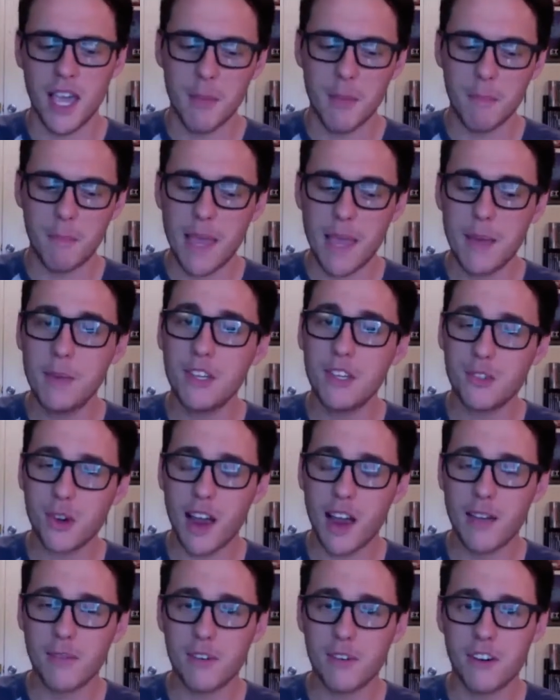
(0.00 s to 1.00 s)
Baby
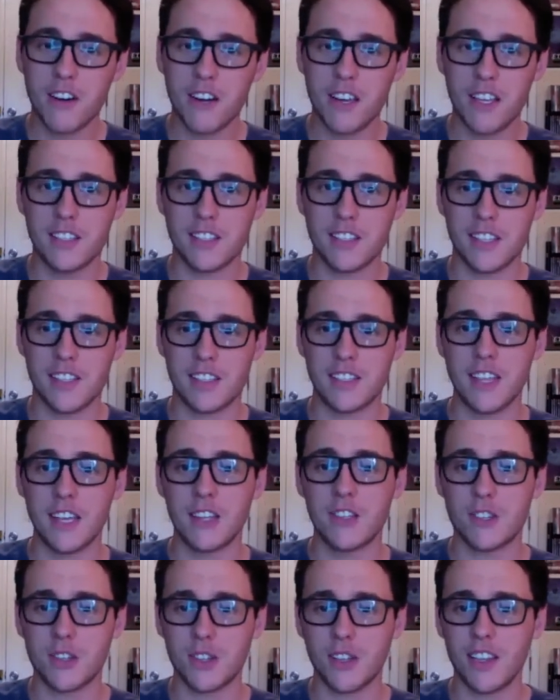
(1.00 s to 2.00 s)
Driver is
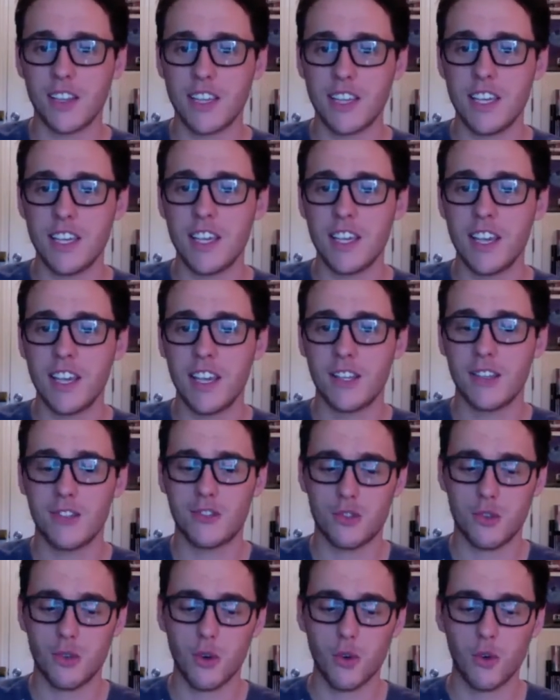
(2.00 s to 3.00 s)
essentially
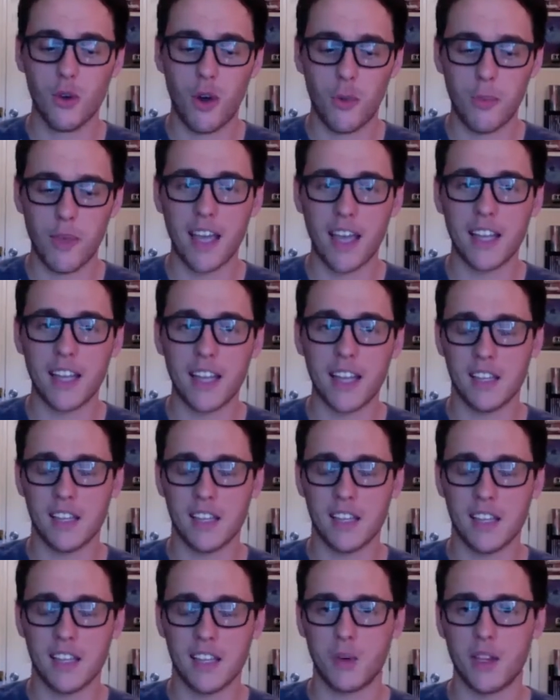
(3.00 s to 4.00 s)
True Romance in the
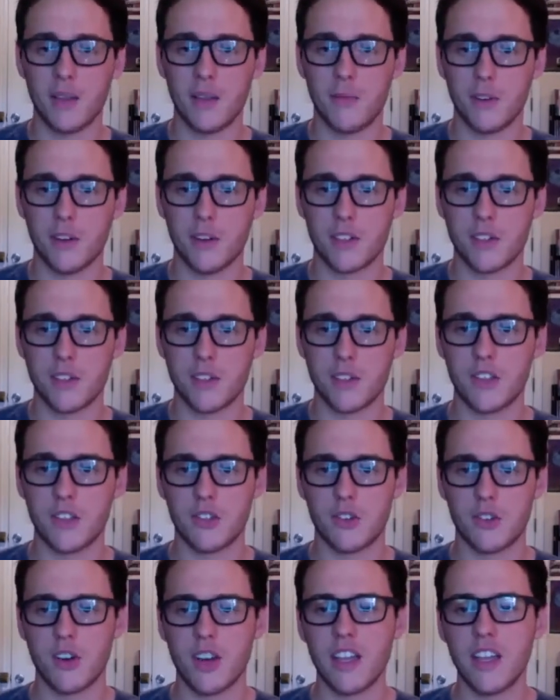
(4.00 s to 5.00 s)
21st
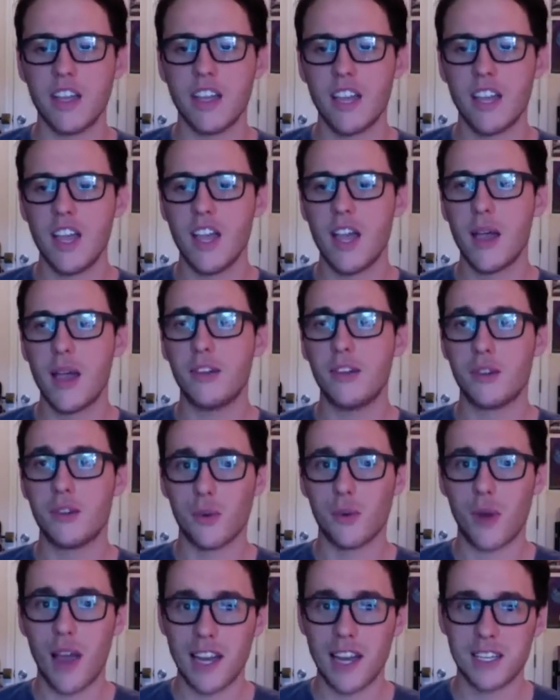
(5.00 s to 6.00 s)
century,
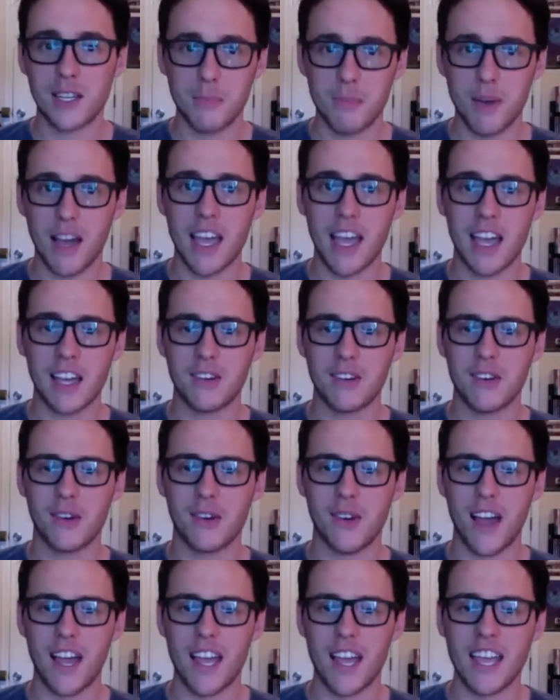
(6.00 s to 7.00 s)
directed by Edgar
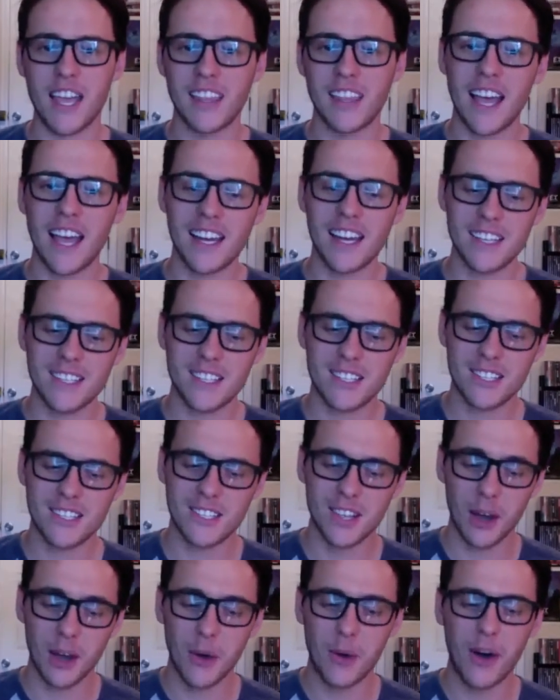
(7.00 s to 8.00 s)
Wright, and that is
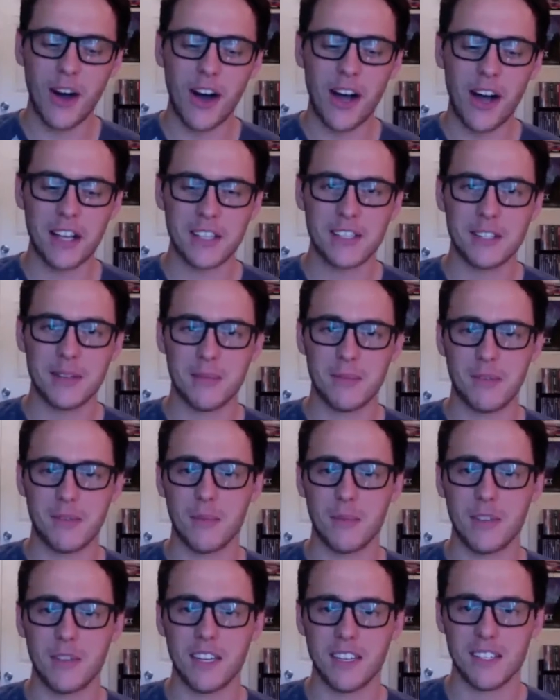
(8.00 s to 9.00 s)
so awesome for
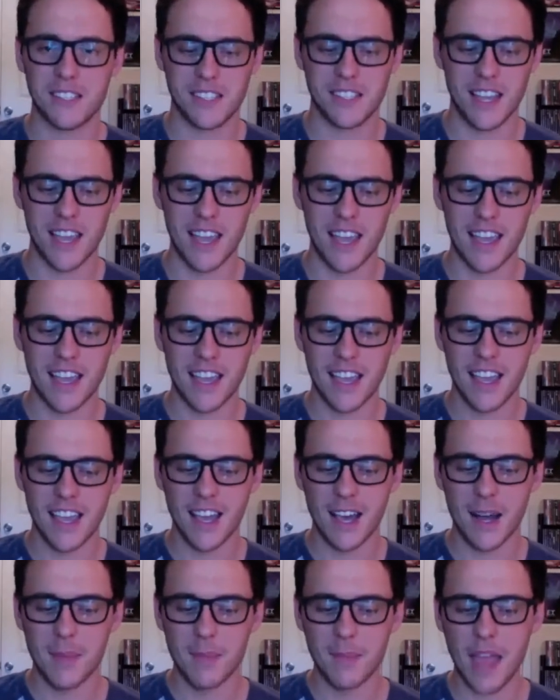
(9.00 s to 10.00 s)
me to say.
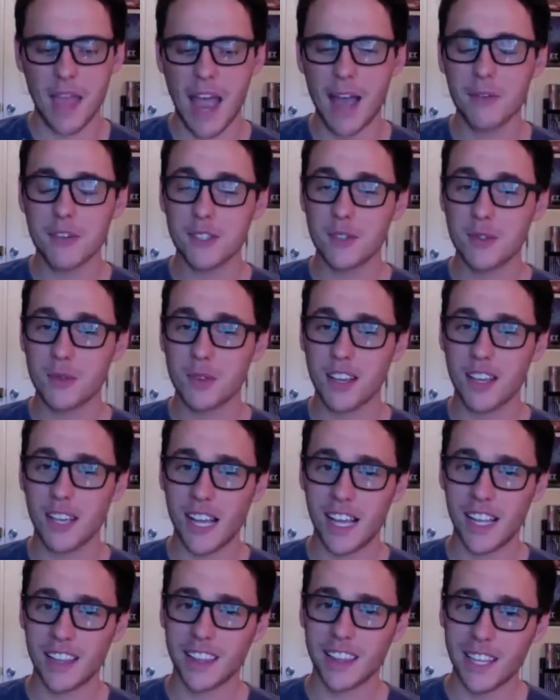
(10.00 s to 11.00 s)
I was
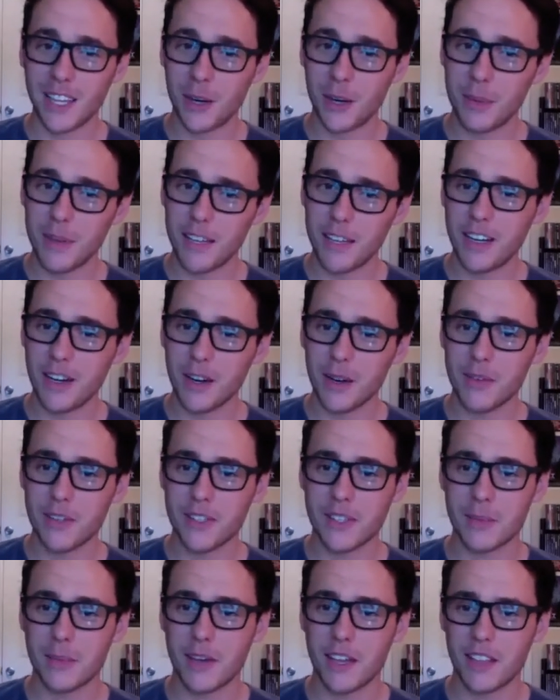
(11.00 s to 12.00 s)
a little bit nervous
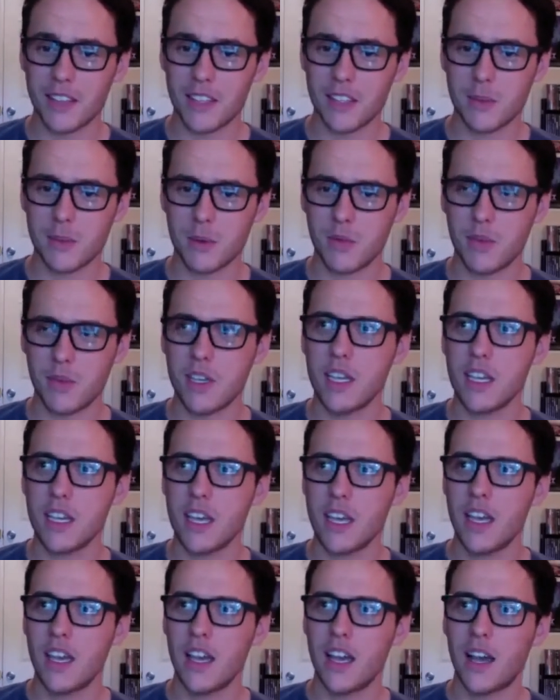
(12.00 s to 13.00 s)
about this movie.
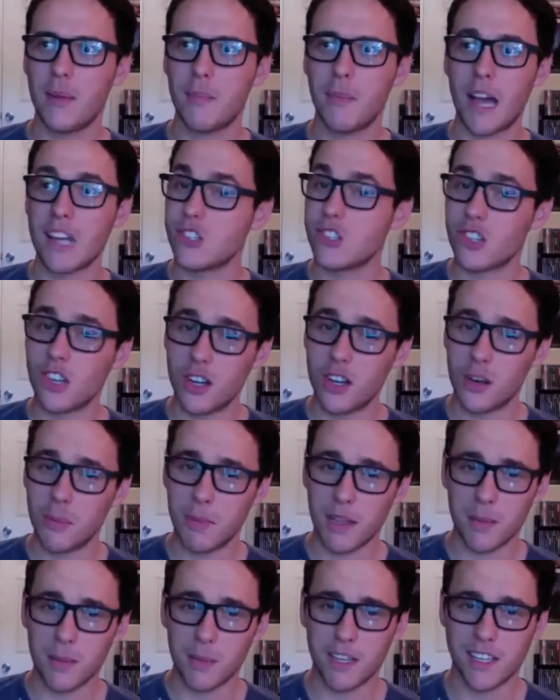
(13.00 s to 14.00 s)
I shouldn't have
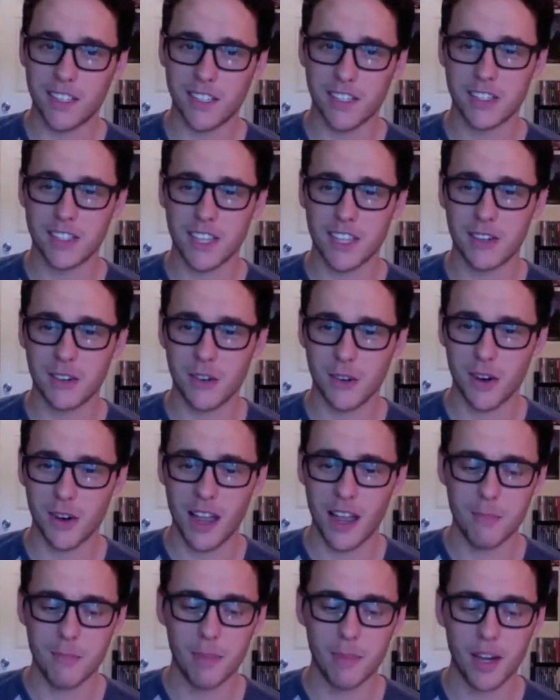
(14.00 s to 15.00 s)
been because it's Edgar
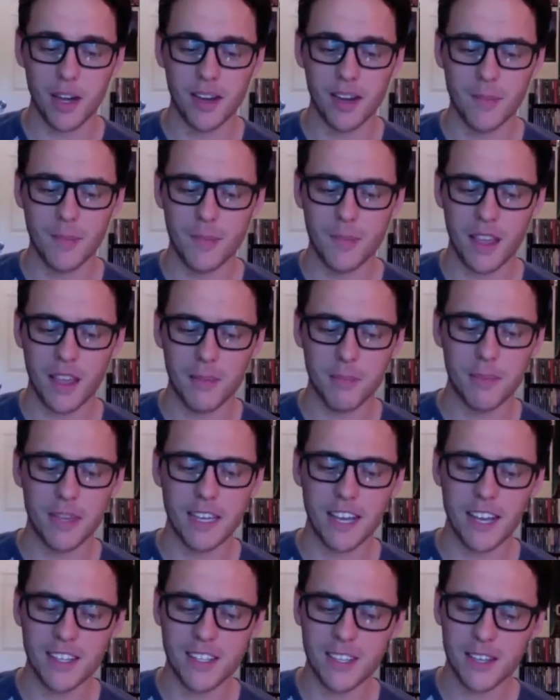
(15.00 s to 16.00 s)
Wright, but
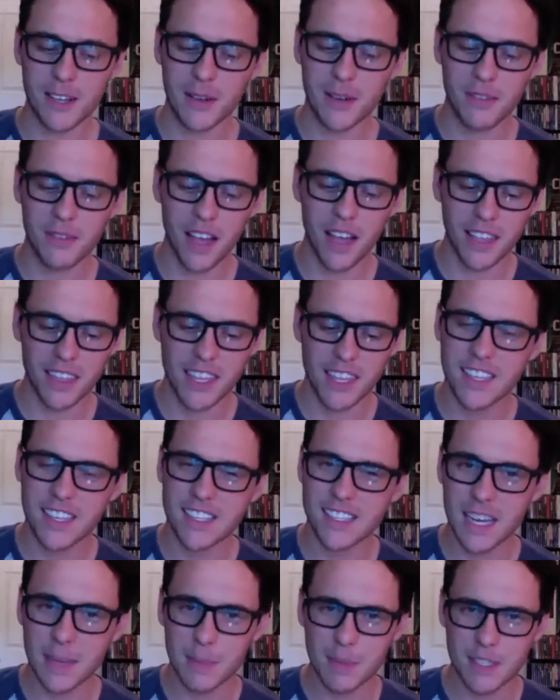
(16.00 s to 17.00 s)
because of, I think his
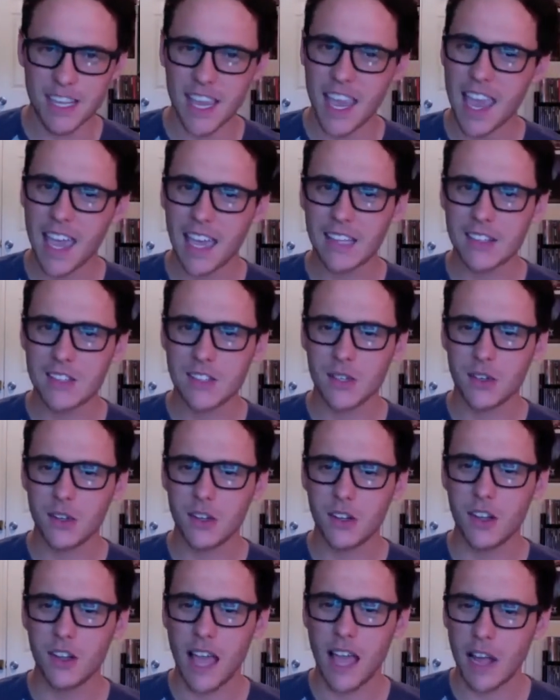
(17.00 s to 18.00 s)
name is
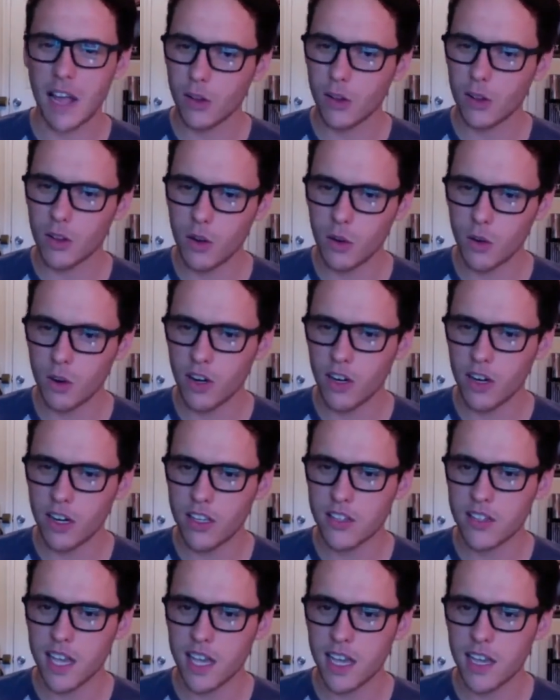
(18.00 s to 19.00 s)
Ansel Elgort. Is
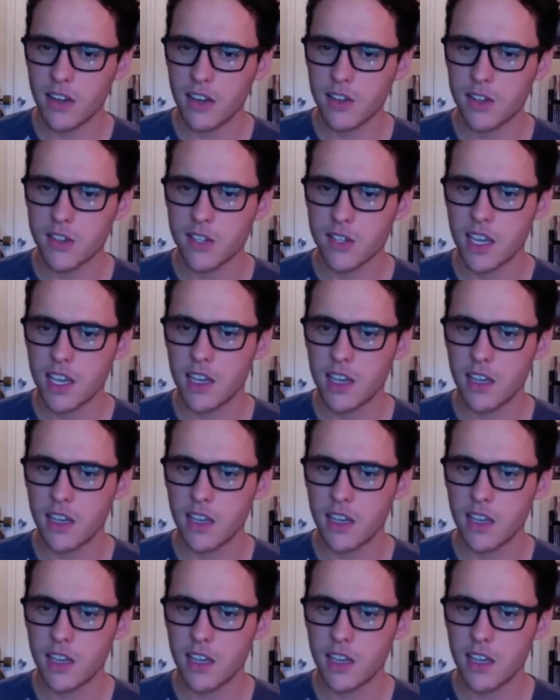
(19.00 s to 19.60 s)
that how you say it?